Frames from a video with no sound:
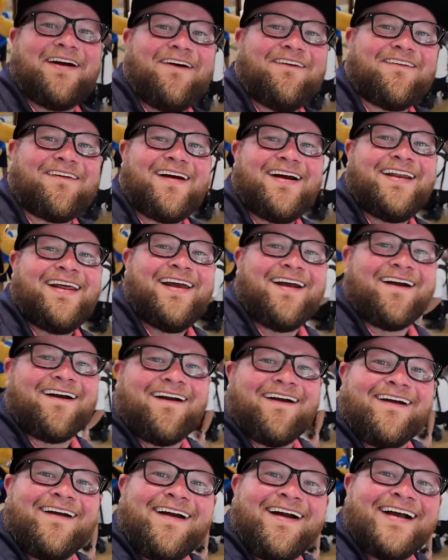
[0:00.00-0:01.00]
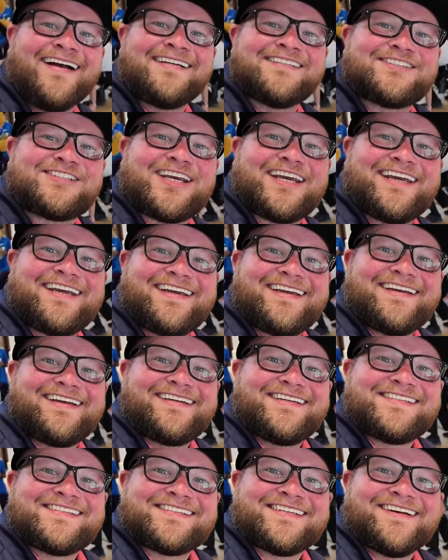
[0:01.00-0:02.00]
Go right here.
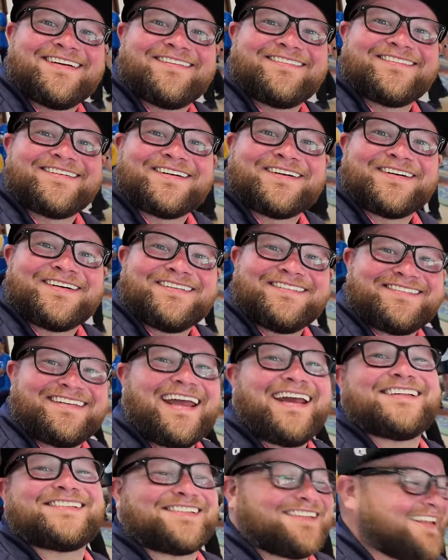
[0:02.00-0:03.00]
Jeez. Thanks,